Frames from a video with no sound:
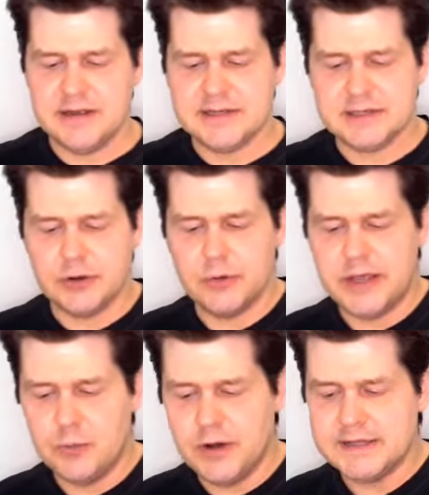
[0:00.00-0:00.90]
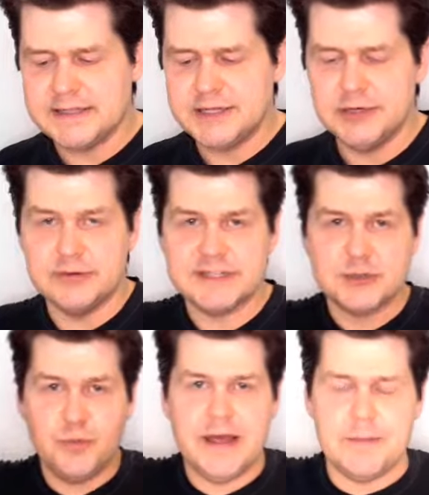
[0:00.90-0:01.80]
So he wants to
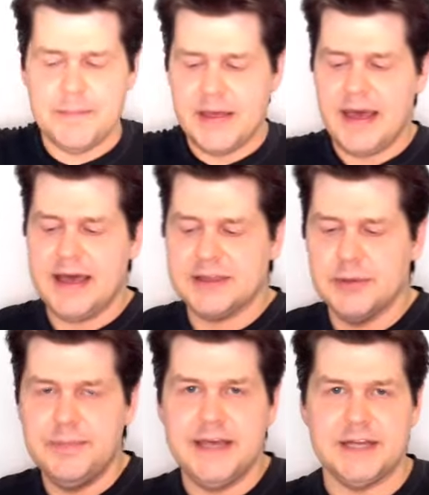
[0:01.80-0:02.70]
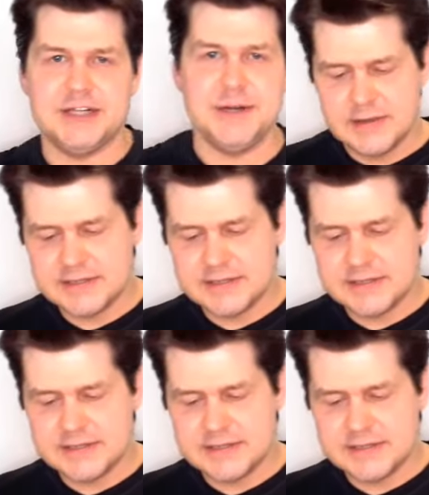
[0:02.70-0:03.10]
swim at the beach.